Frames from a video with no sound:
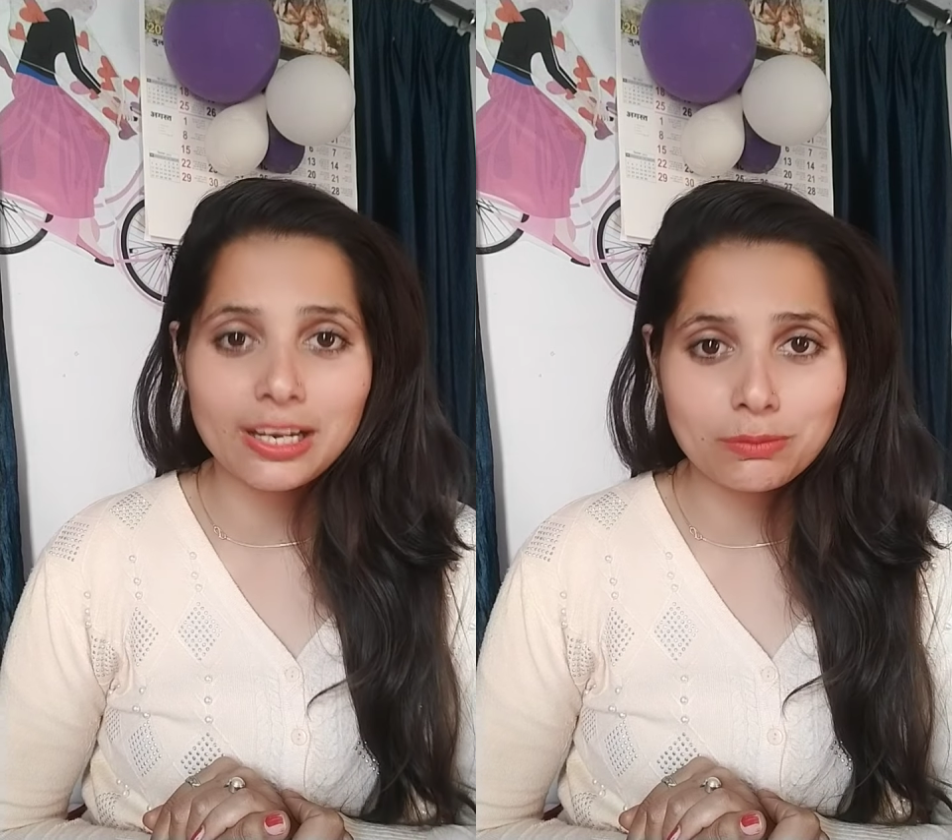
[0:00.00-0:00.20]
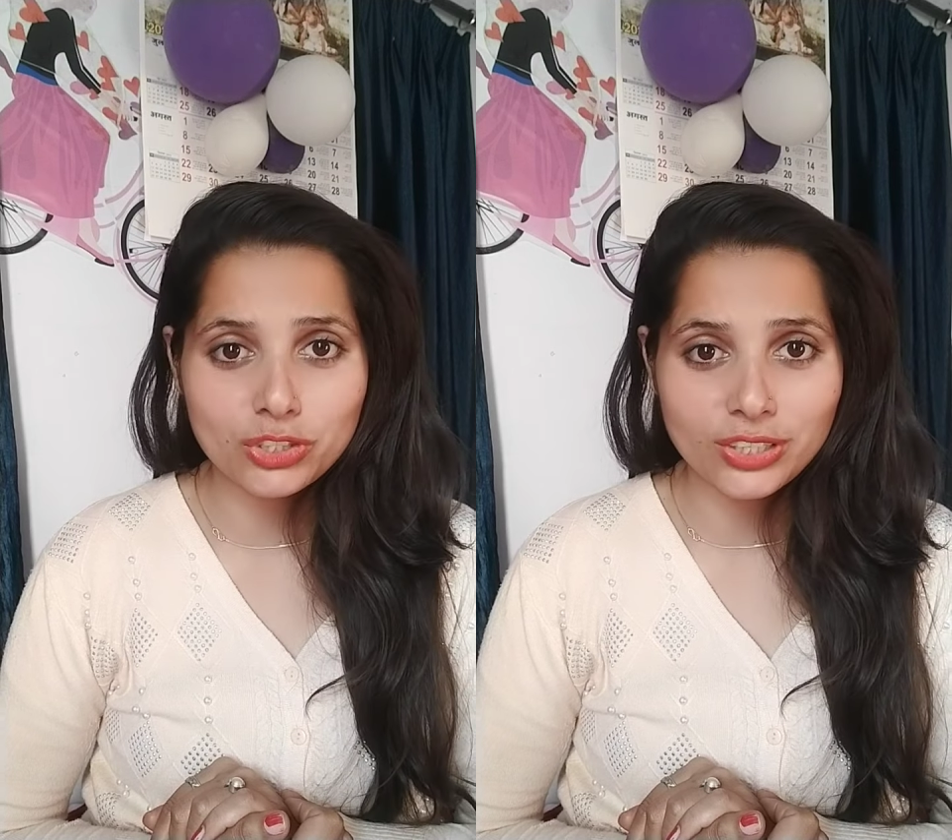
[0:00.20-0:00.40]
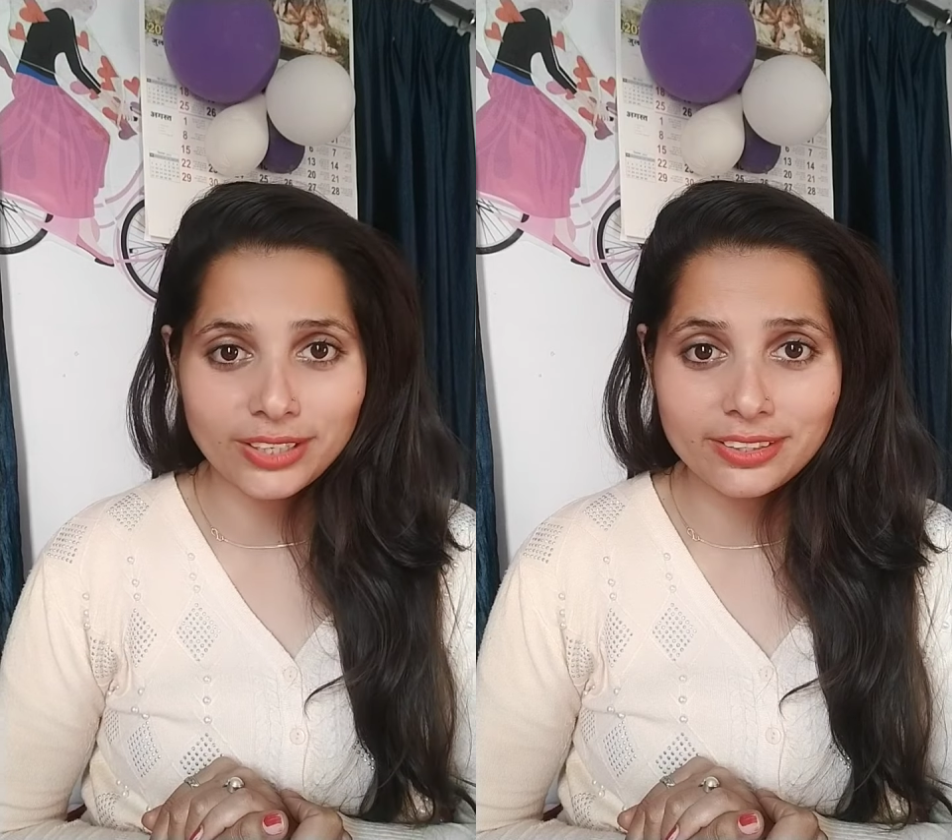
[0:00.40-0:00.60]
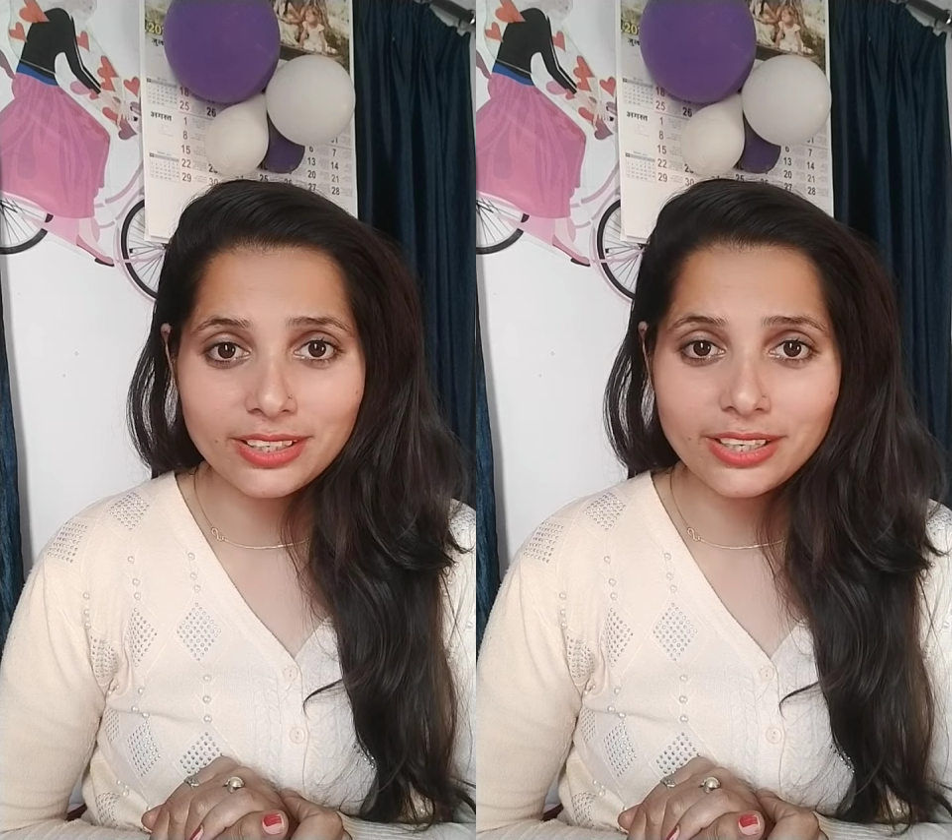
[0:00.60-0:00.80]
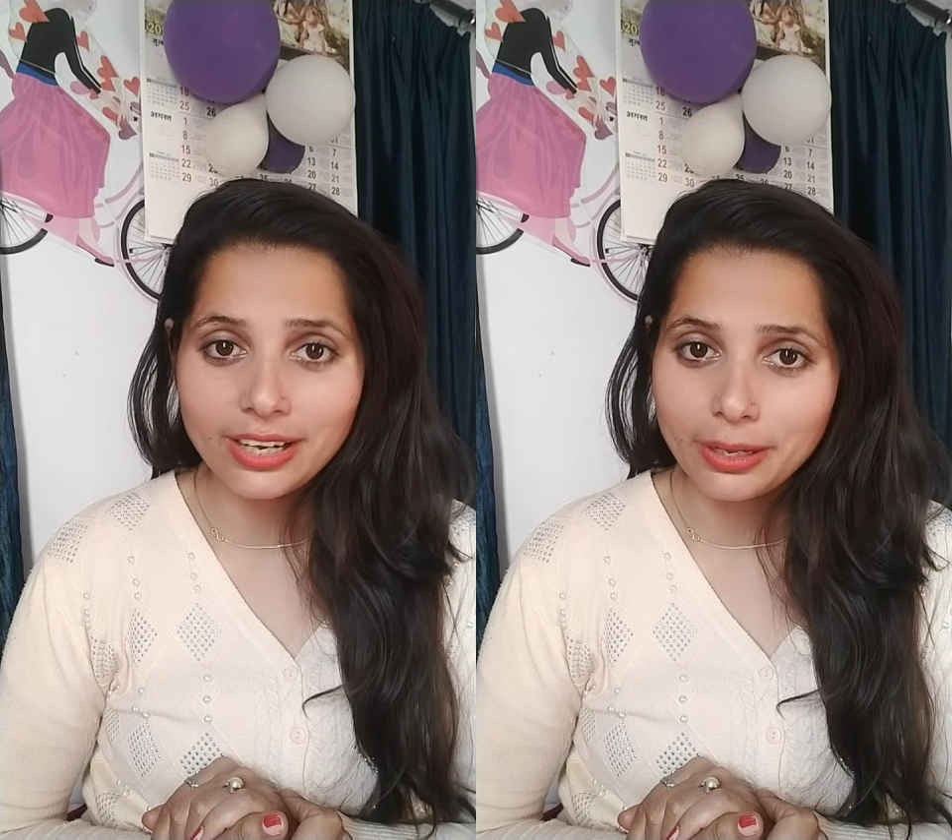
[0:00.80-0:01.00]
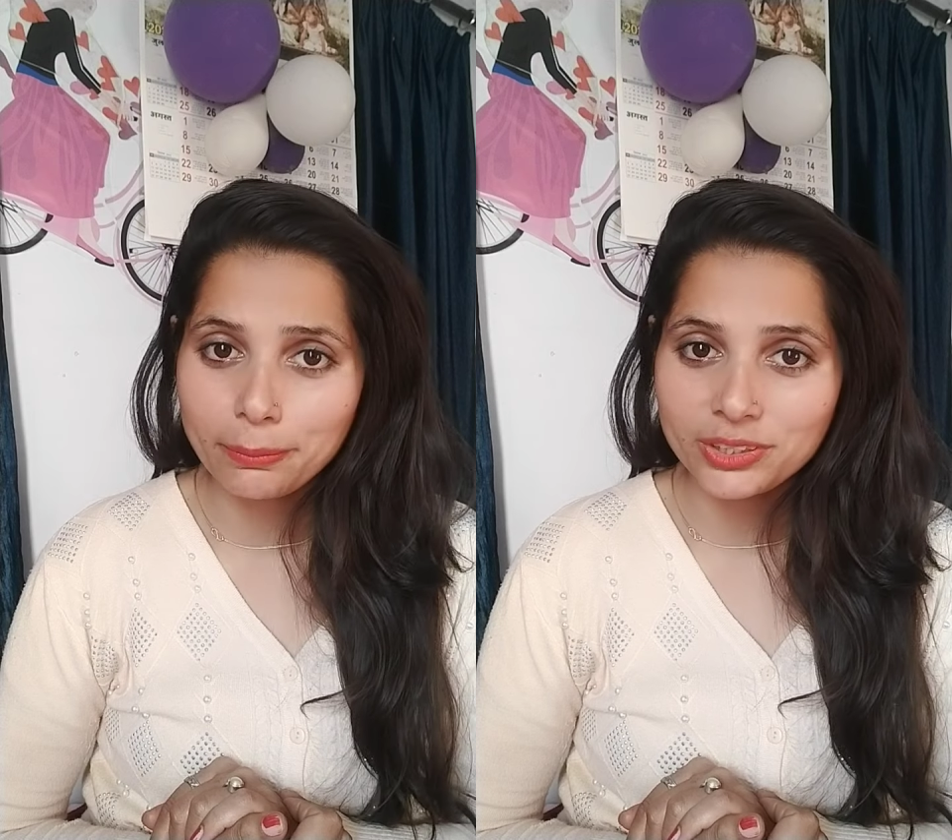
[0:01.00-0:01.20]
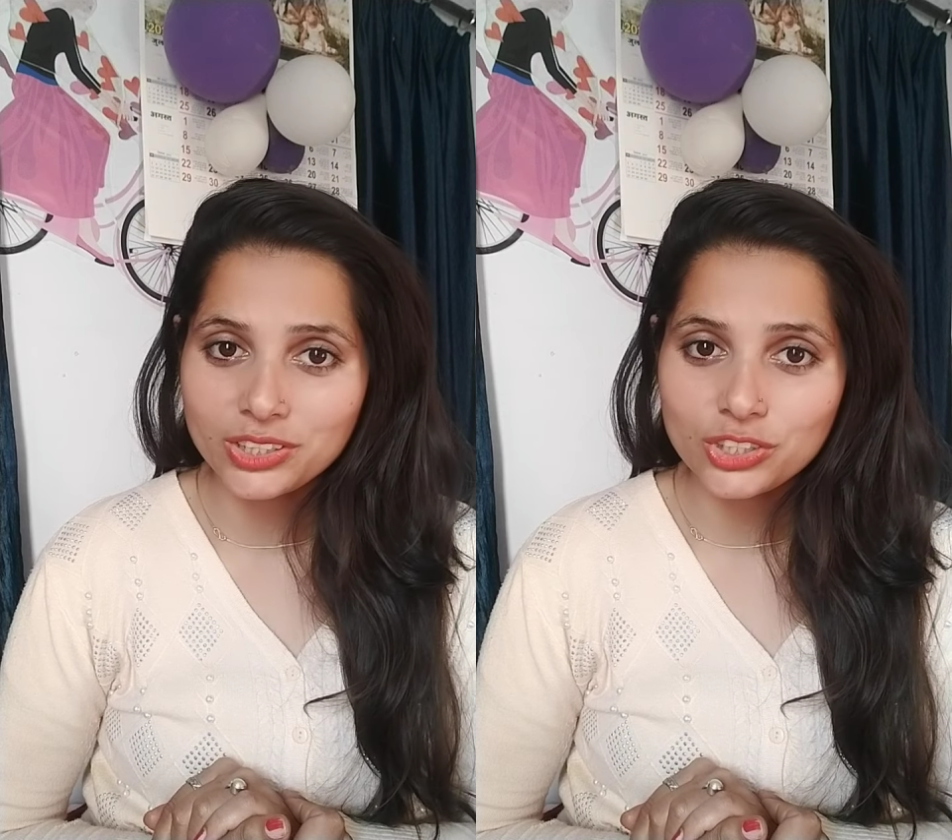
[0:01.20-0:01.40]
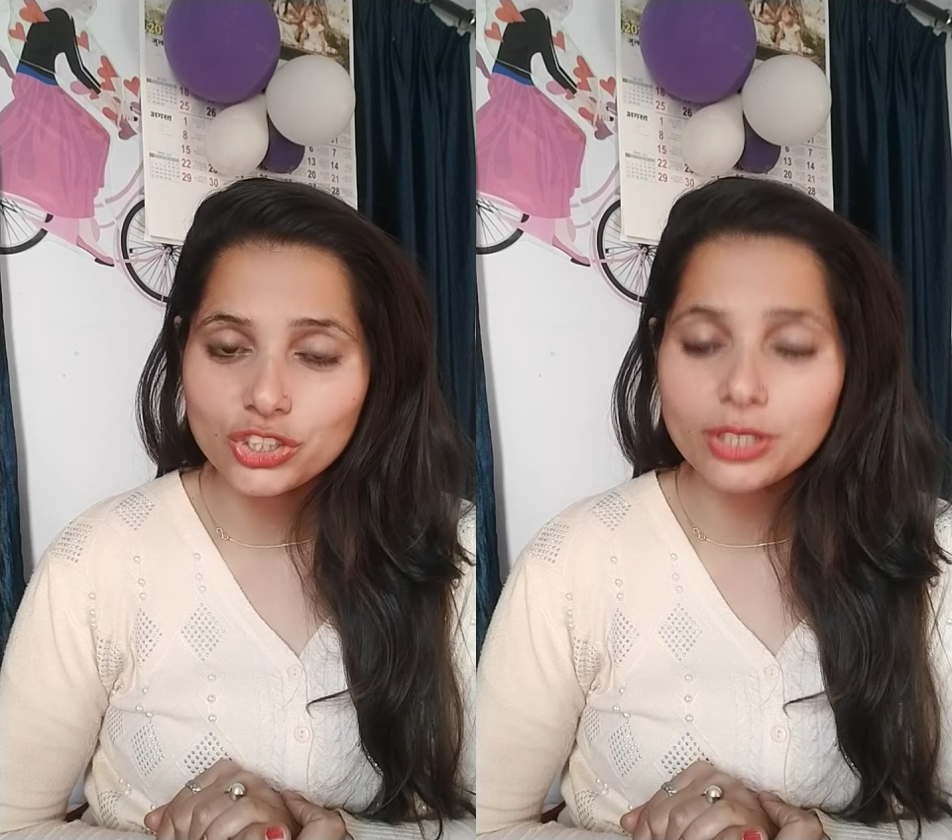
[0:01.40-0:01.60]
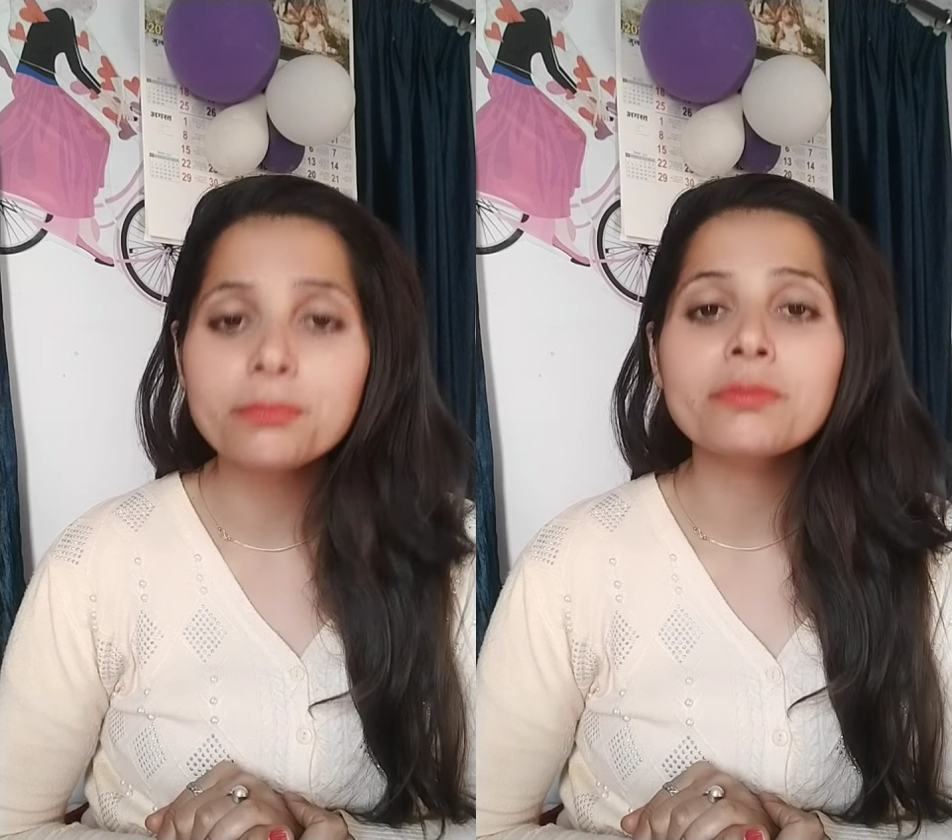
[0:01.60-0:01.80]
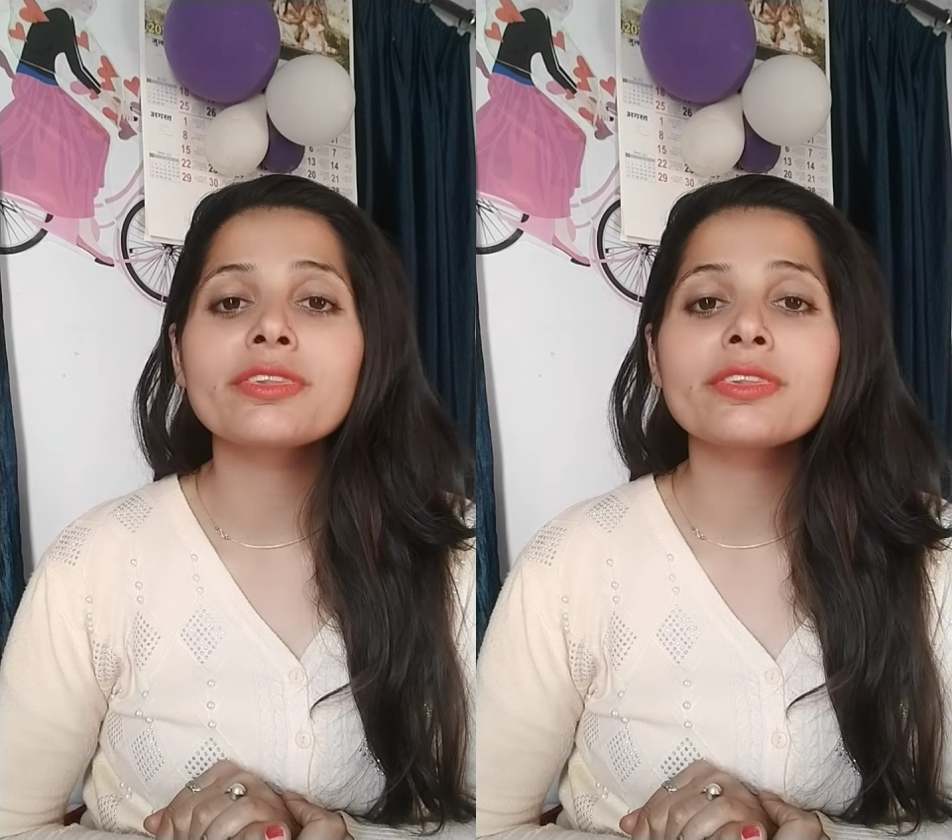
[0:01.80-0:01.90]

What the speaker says: I am Shalini. I am a teacher,